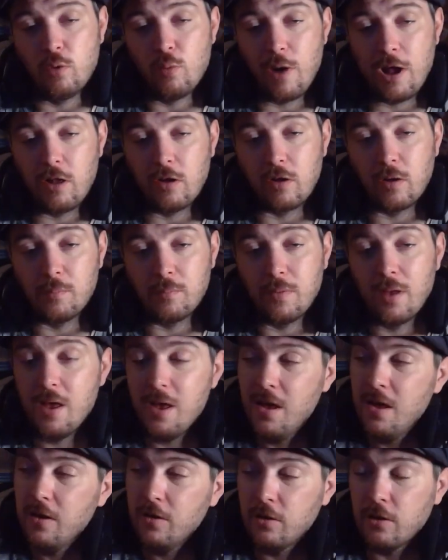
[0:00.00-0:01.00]
welcome
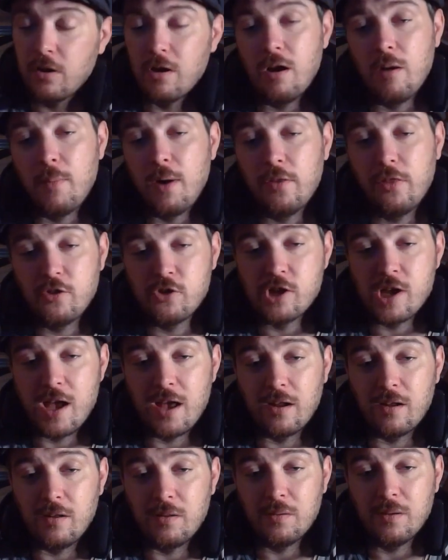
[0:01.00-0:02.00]
to come on the
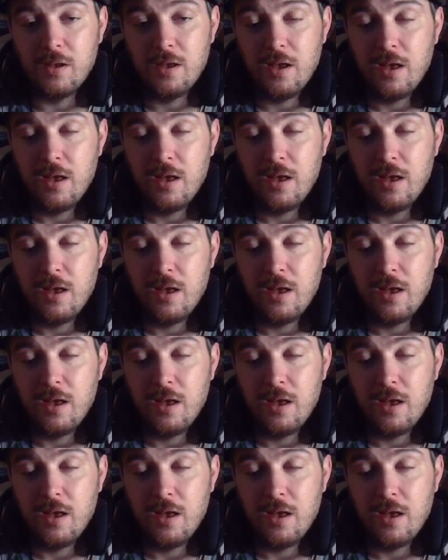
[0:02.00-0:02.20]
channel